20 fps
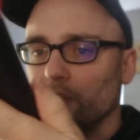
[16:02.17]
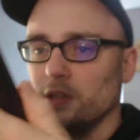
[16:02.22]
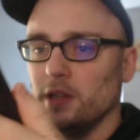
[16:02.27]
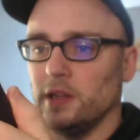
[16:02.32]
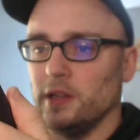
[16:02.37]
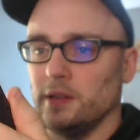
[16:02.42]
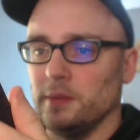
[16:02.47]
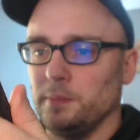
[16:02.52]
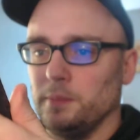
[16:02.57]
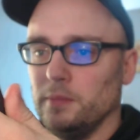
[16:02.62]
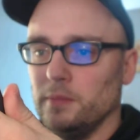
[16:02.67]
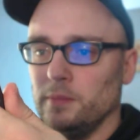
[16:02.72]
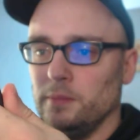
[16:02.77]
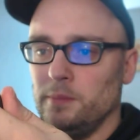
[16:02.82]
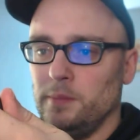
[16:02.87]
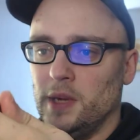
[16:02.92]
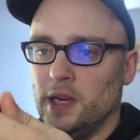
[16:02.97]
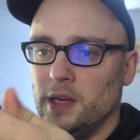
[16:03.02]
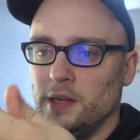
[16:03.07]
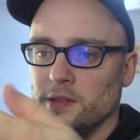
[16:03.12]
thing
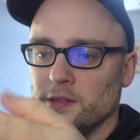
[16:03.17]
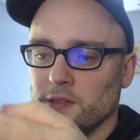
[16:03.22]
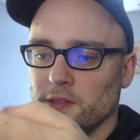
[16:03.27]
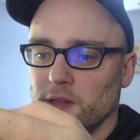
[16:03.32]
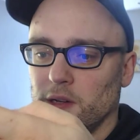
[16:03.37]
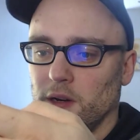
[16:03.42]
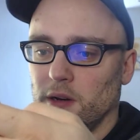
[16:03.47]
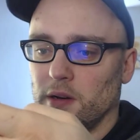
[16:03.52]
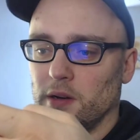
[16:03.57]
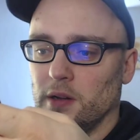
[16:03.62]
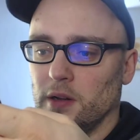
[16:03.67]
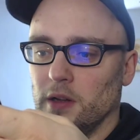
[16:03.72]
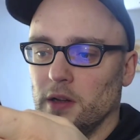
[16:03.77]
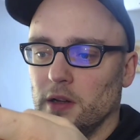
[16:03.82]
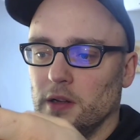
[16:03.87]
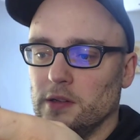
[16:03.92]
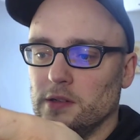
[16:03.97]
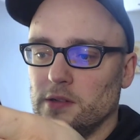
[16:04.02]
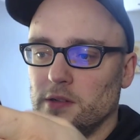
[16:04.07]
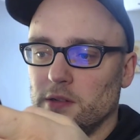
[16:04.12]
means there.
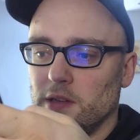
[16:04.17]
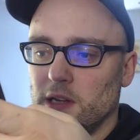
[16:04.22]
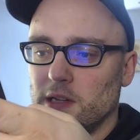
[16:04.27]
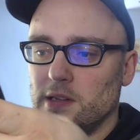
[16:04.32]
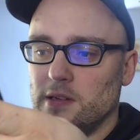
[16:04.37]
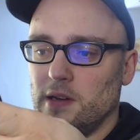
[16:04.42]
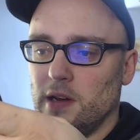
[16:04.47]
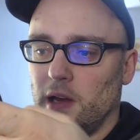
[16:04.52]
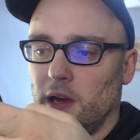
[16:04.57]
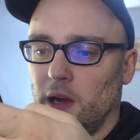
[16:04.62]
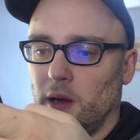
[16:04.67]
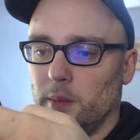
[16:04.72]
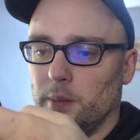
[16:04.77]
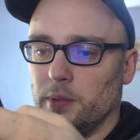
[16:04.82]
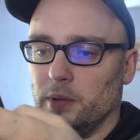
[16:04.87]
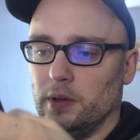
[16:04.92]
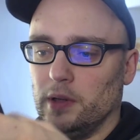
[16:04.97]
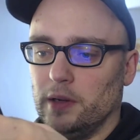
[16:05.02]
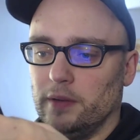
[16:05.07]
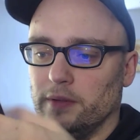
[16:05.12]
So that's an
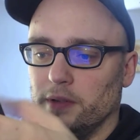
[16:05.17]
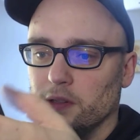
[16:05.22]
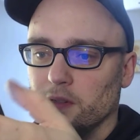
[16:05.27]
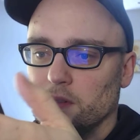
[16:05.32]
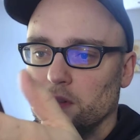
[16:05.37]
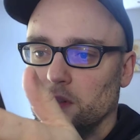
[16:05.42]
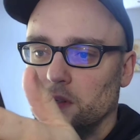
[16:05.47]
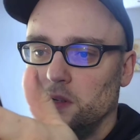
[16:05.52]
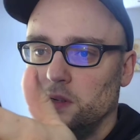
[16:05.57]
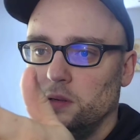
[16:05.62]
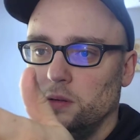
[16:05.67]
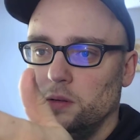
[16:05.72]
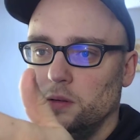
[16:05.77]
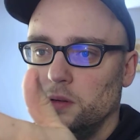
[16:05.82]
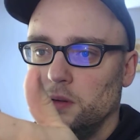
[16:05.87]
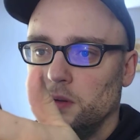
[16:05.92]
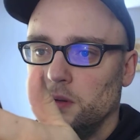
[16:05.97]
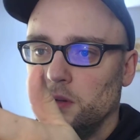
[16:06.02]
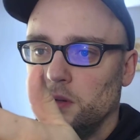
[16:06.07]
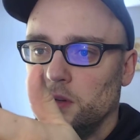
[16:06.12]
apple, obviously.
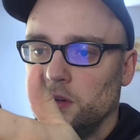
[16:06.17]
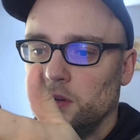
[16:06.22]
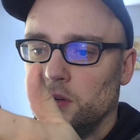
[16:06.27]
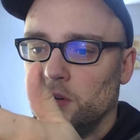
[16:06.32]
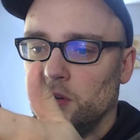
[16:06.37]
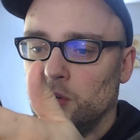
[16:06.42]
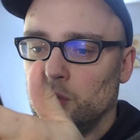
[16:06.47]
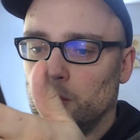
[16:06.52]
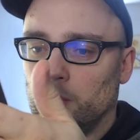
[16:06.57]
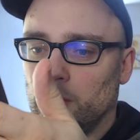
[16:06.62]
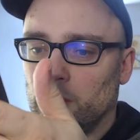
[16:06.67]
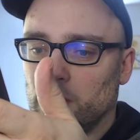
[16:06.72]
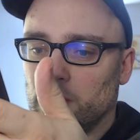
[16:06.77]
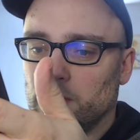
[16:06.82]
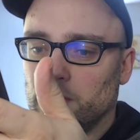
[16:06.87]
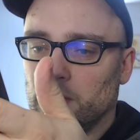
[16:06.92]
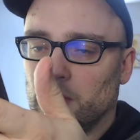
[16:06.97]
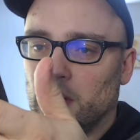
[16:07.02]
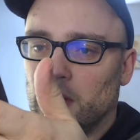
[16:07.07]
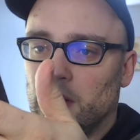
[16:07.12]
Nope.
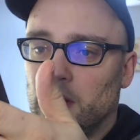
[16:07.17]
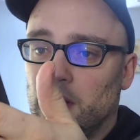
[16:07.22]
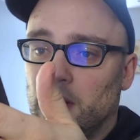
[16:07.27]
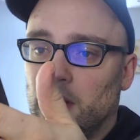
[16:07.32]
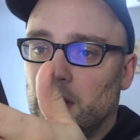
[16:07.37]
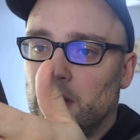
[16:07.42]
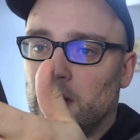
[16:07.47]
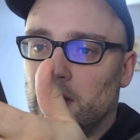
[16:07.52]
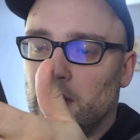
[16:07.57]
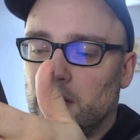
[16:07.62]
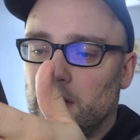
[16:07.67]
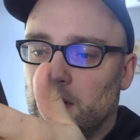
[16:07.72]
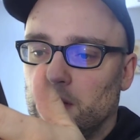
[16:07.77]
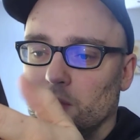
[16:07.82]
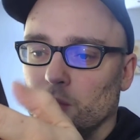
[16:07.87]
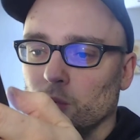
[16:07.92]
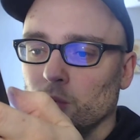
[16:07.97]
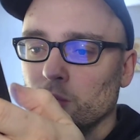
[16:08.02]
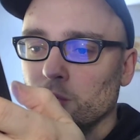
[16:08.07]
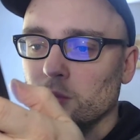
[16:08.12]

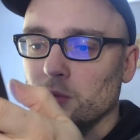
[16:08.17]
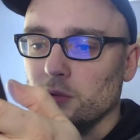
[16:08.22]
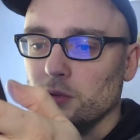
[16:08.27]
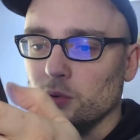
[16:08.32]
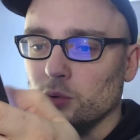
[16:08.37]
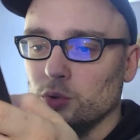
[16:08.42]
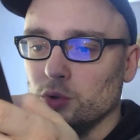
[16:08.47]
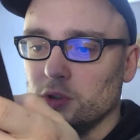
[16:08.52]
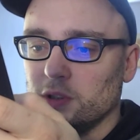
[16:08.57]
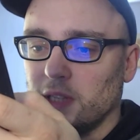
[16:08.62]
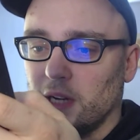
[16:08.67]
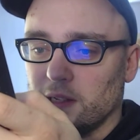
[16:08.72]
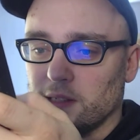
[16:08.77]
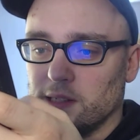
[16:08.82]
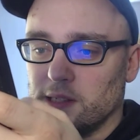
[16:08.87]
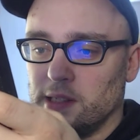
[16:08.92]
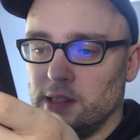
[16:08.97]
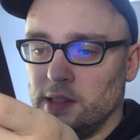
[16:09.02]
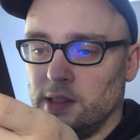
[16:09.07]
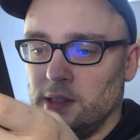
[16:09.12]
Un
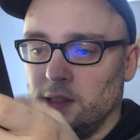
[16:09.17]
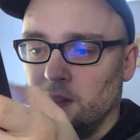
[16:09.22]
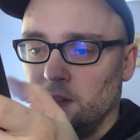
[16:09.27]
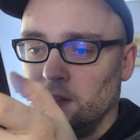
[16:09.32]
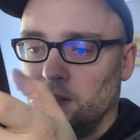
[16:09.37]
taxi.